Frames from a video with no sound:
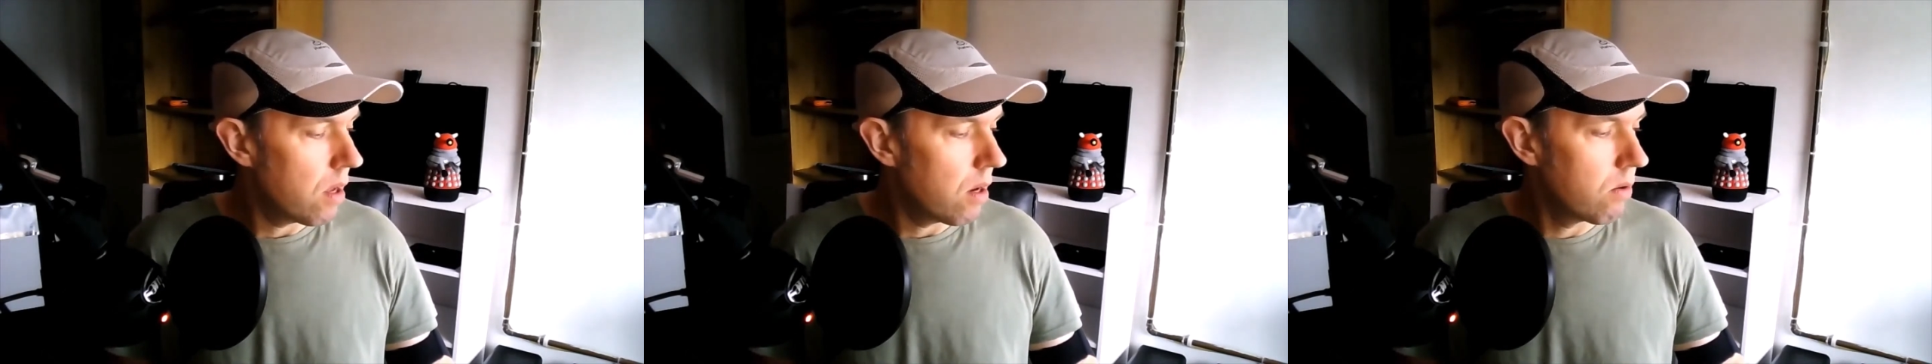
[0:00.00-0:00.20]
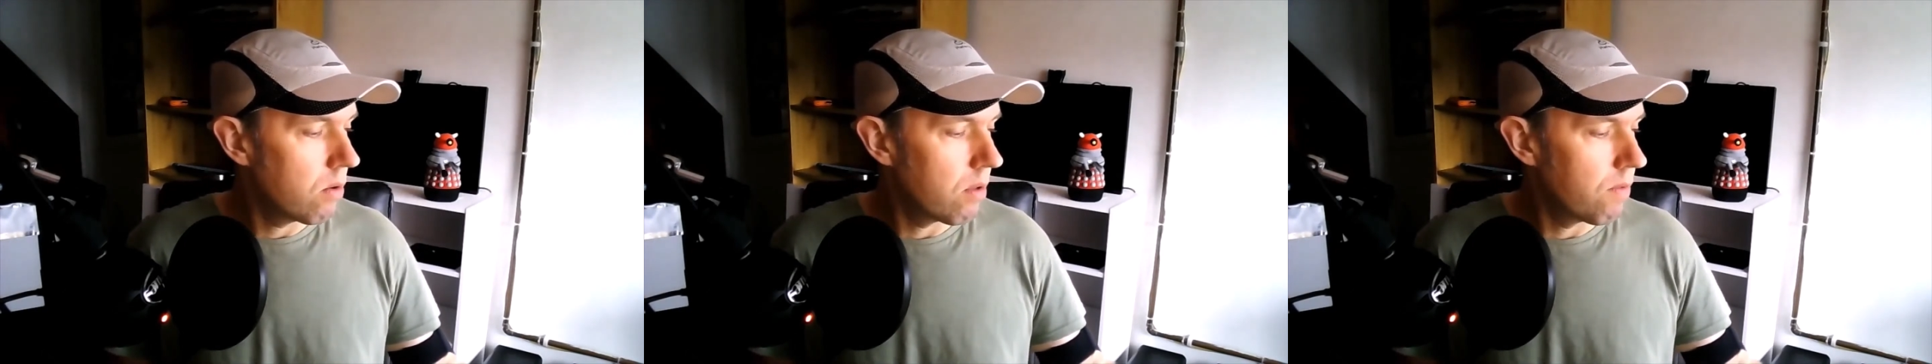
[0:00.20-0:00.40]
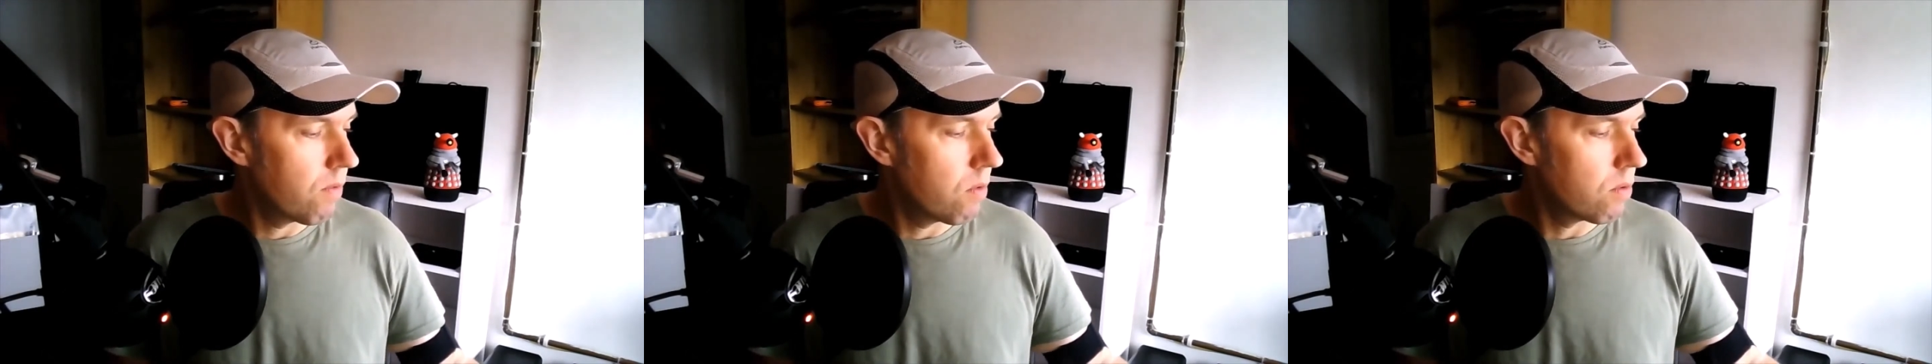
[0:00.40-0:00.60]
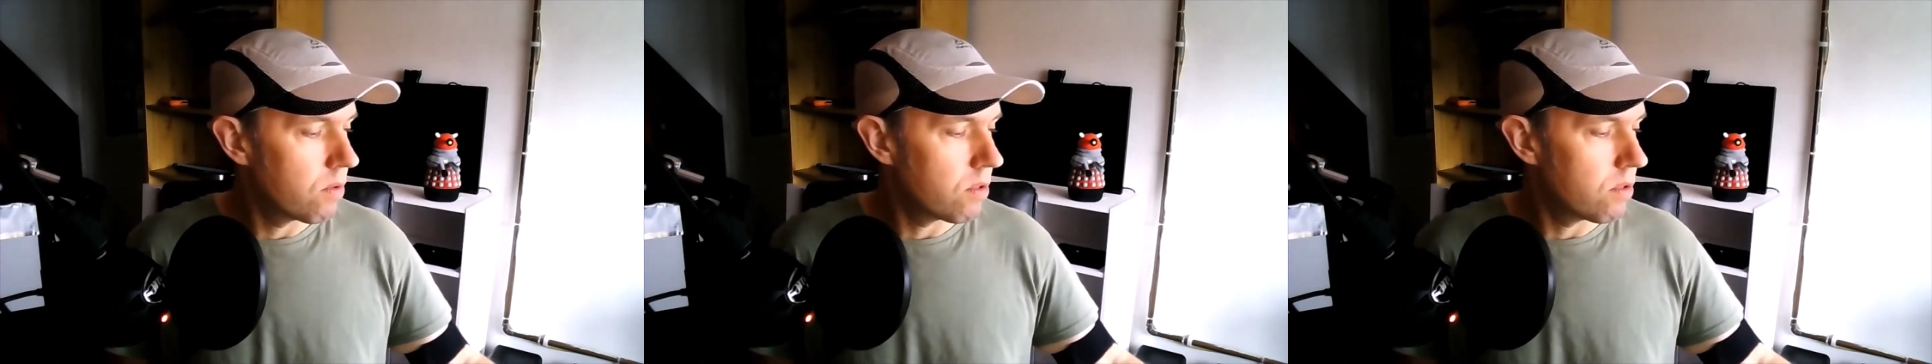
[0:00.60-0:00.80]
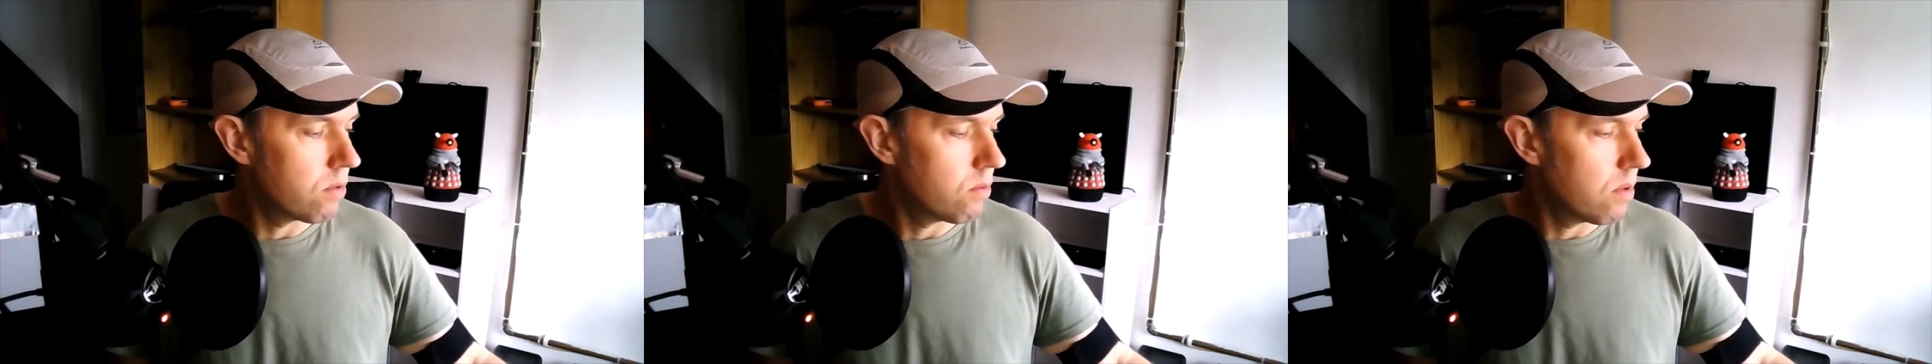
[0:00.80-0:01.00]
Looking forward
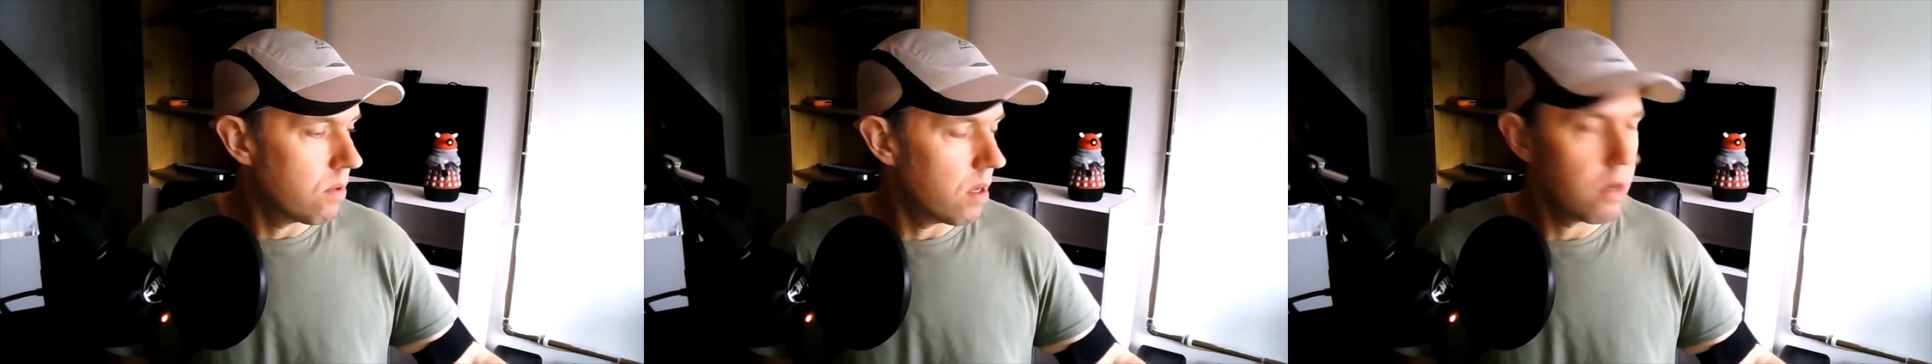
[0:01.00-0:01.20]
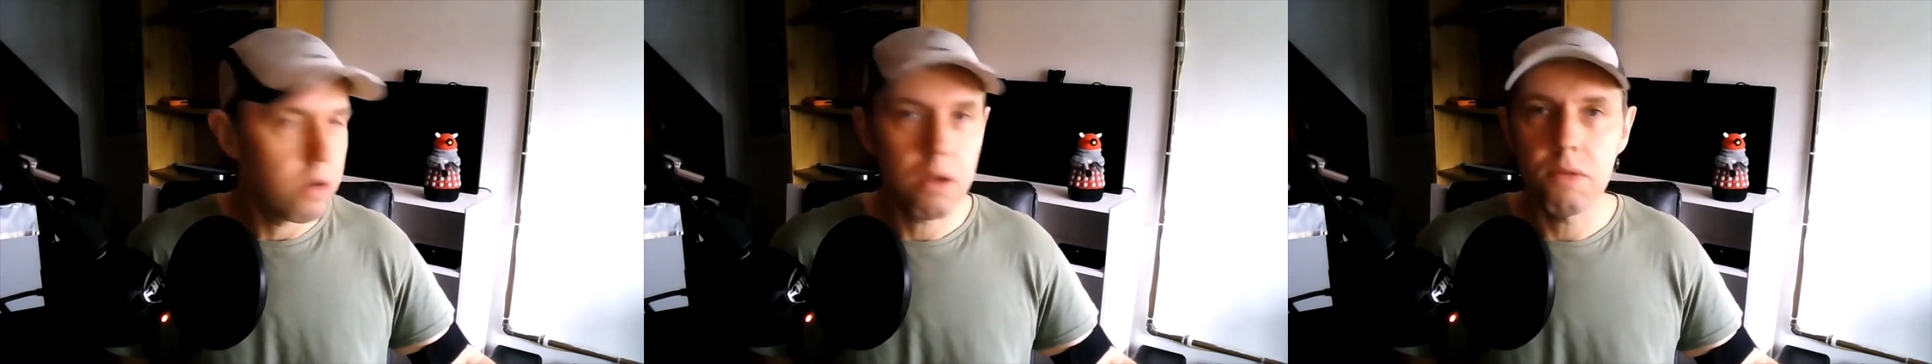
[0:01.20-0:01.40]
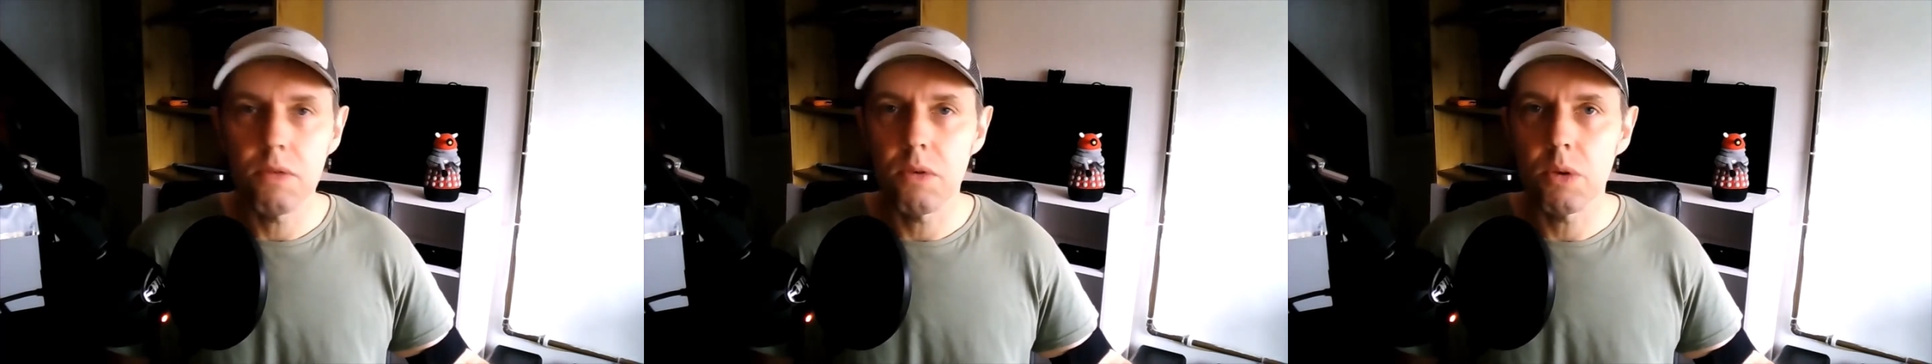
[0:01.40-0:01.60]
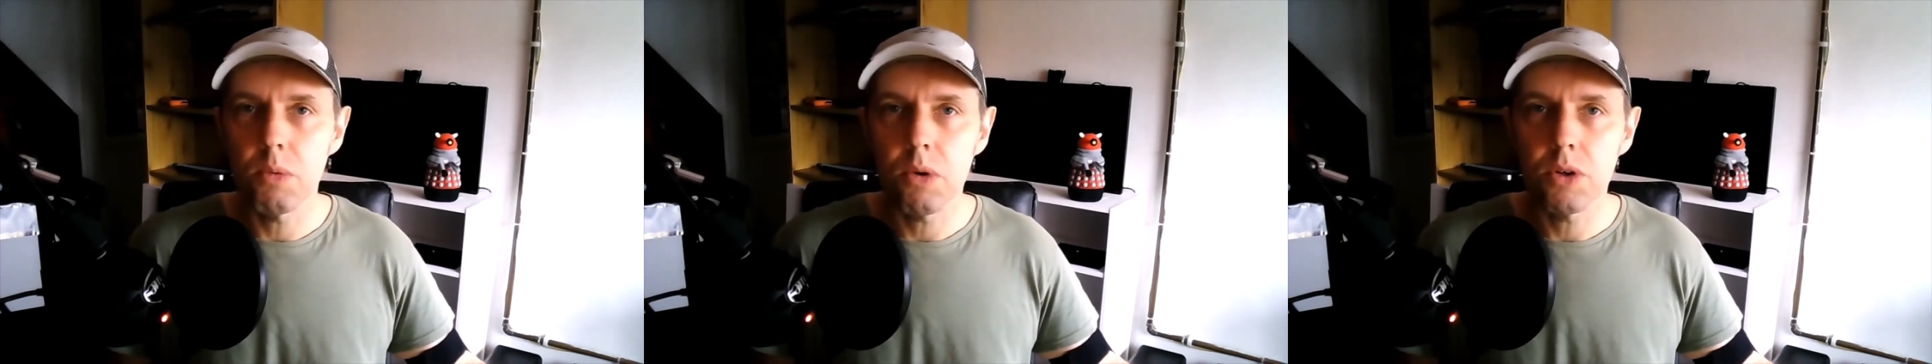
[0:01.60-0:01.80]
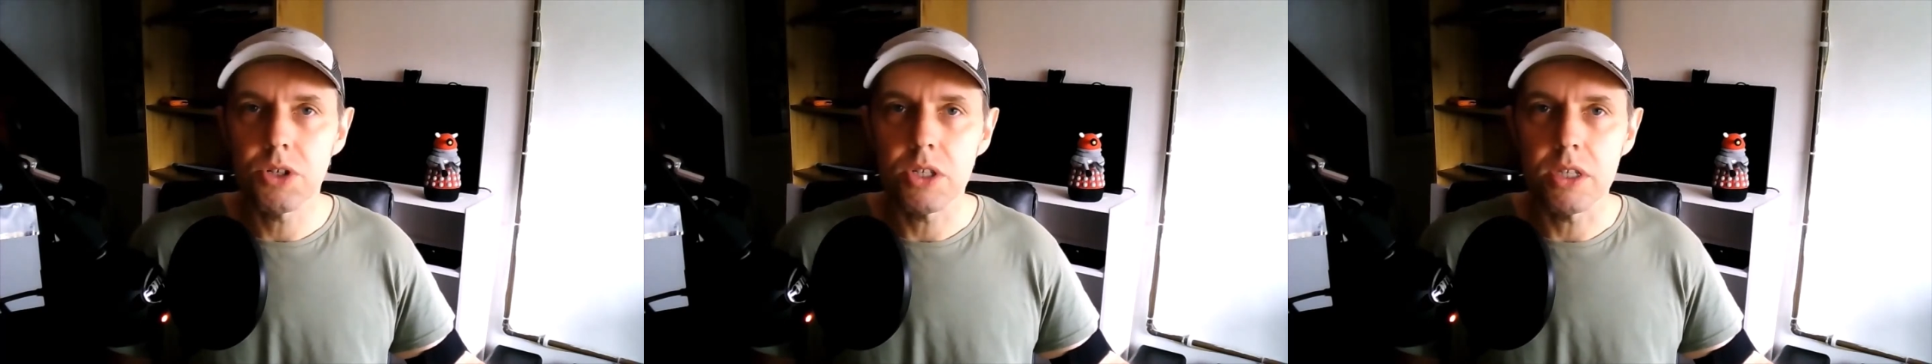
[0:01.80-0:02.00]
to watching